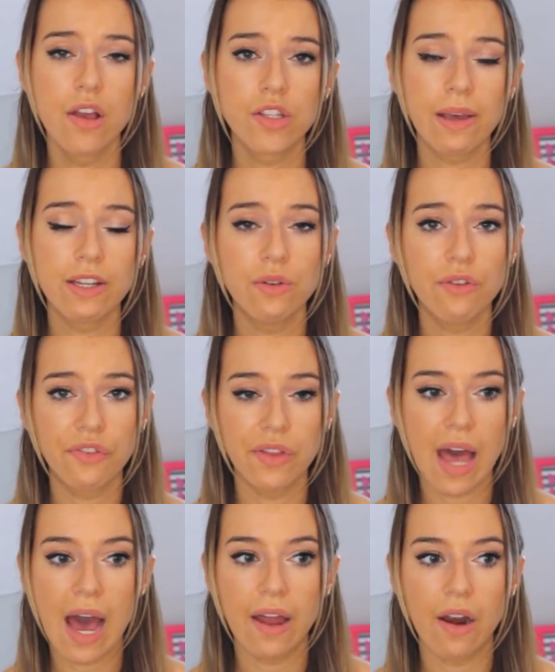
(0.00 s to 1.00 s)
So I do it
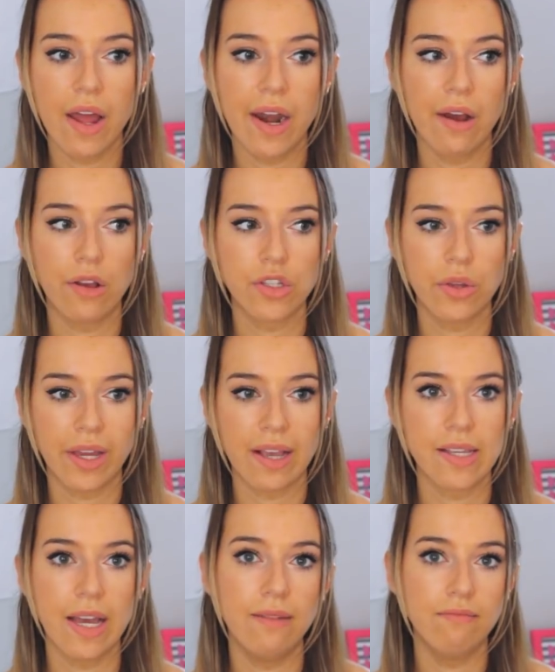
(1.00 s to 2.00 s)
for that, and I also, like
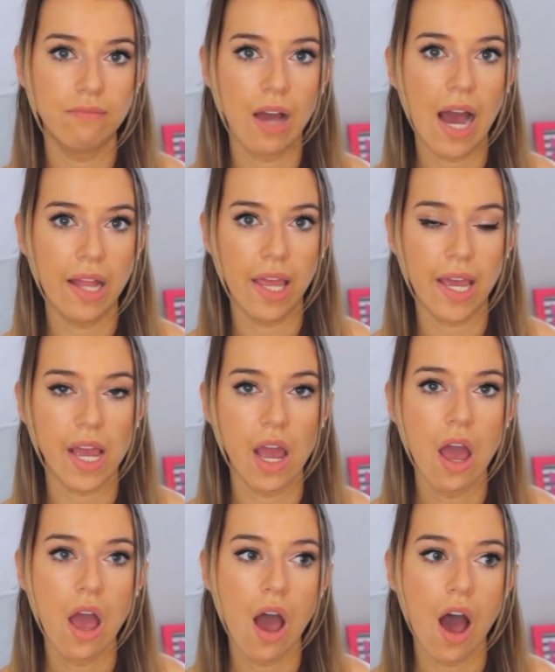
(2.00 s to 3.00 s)
I said,
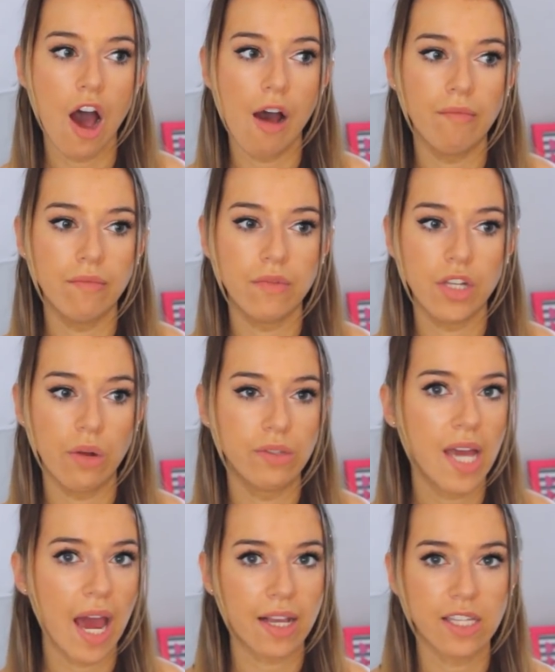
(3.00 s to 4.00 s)
highlight you know,
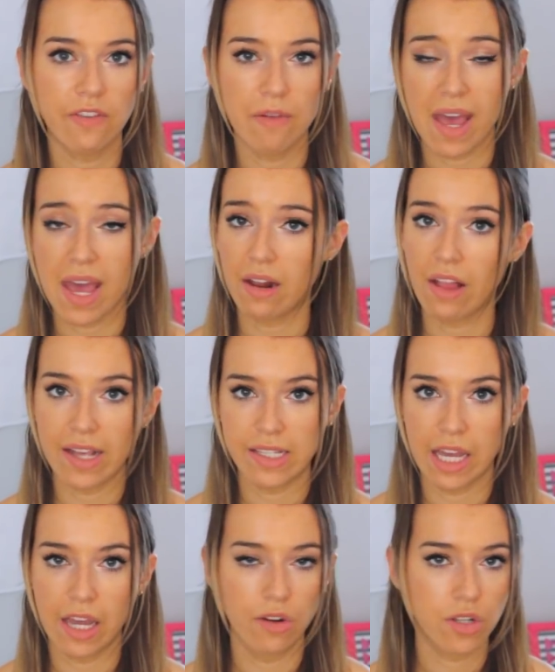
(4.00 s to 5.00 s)
text if I'm
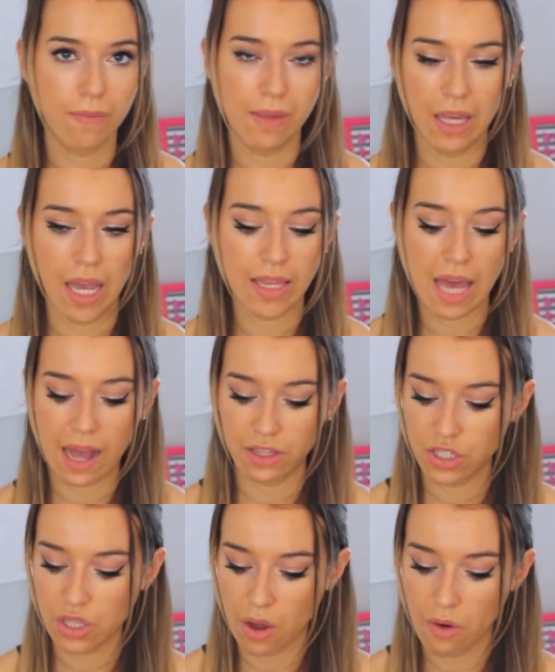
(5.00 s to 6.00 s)
analyzing it or something like
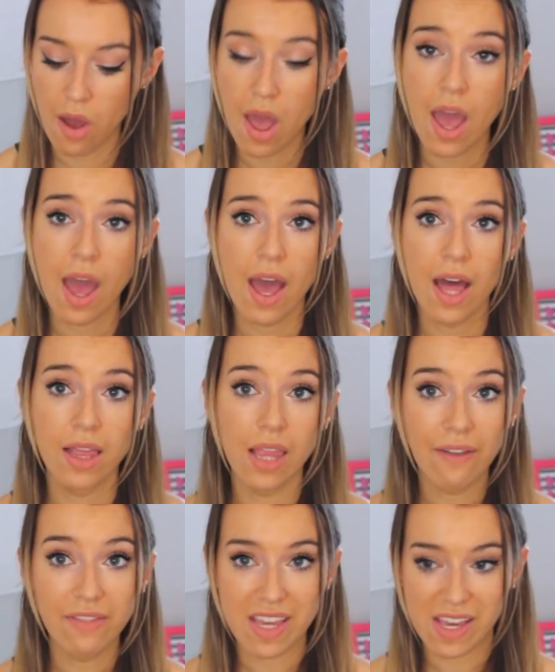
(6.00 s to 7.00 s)
that. So love